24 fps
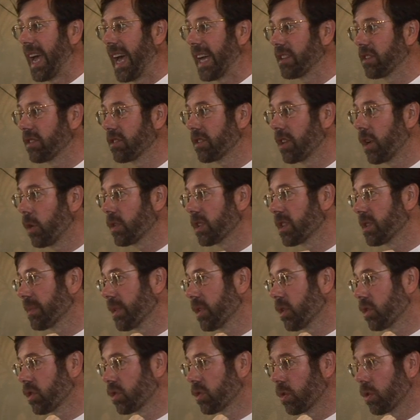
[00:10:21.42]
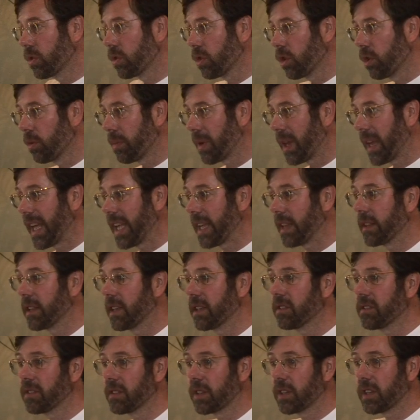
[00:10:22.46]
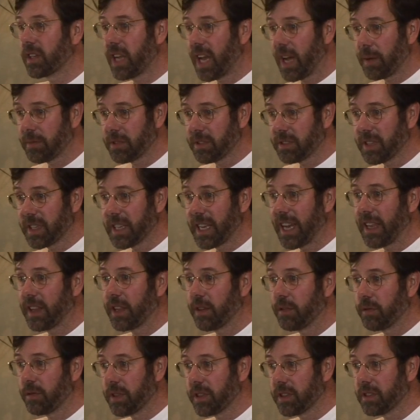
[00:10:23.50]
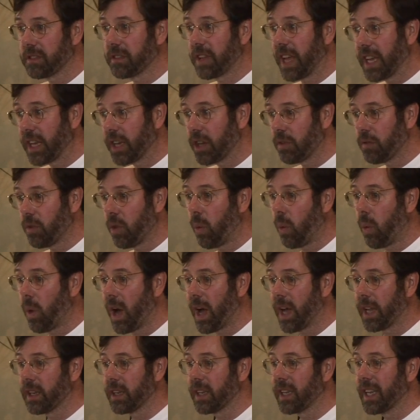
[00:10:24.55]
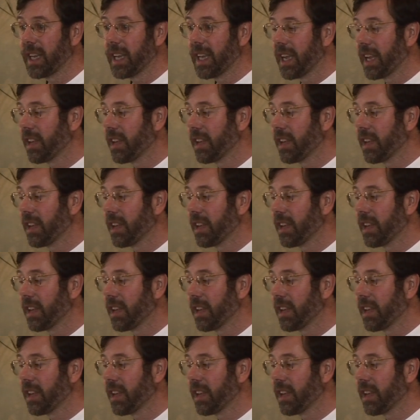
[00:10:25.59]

And so a spiritual group like this that comes together for the sake of the one